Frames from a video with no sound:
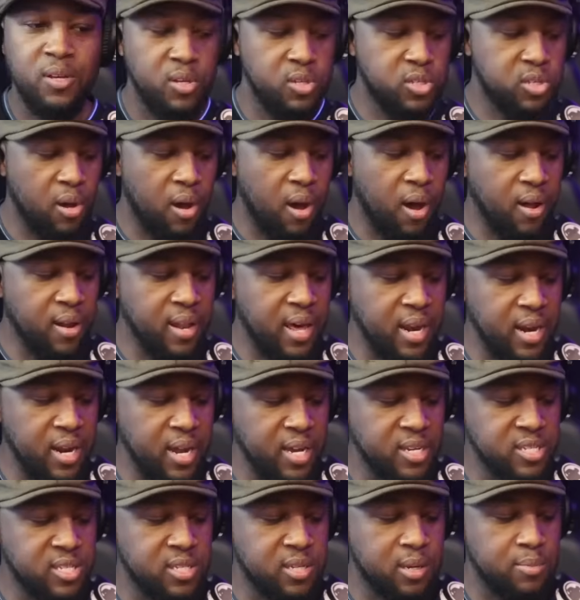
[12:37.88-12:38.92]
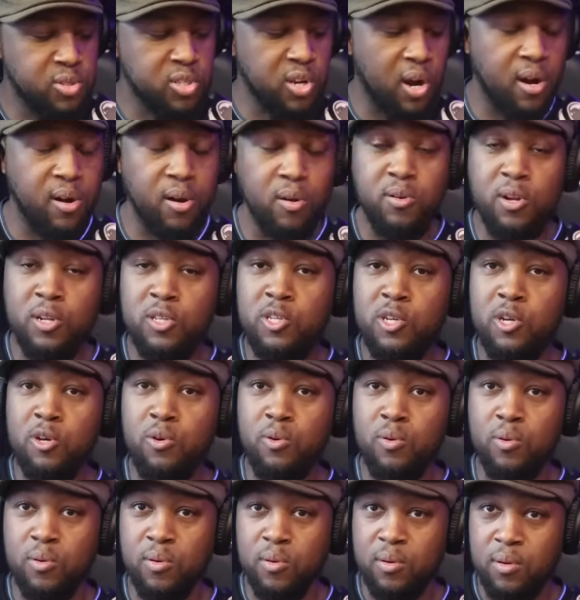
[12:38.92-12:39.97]
all that is I'm starting on the
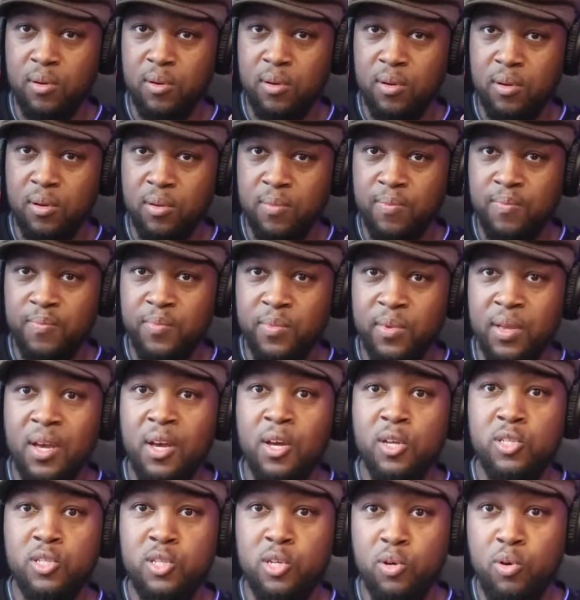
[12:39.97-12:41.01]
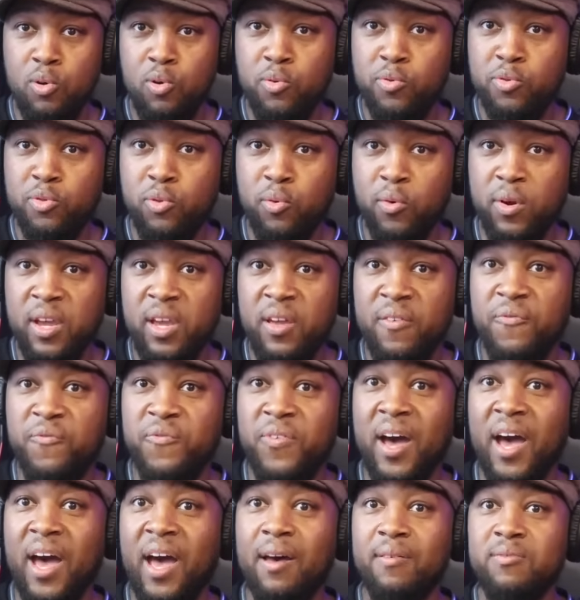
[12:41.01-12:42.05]
2, 2, 3,
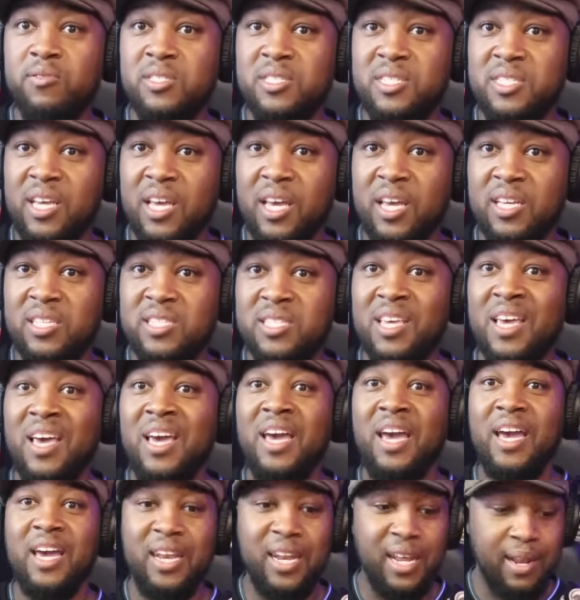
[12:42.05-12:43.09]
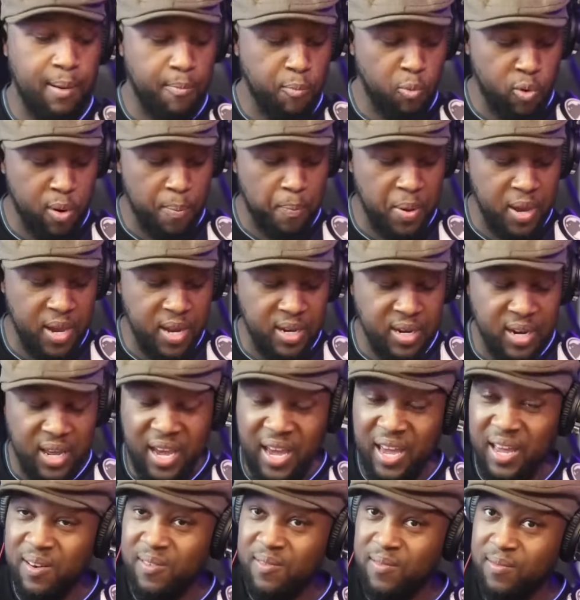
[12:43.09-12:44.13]
5, 6, and then I'm repeating
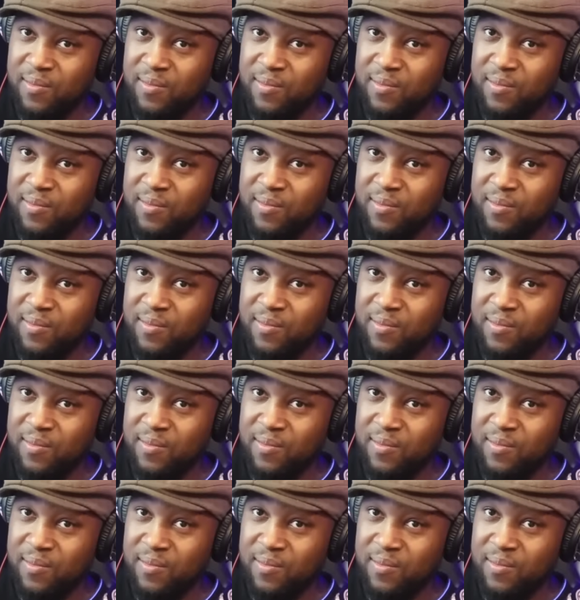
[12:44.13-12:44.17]
that,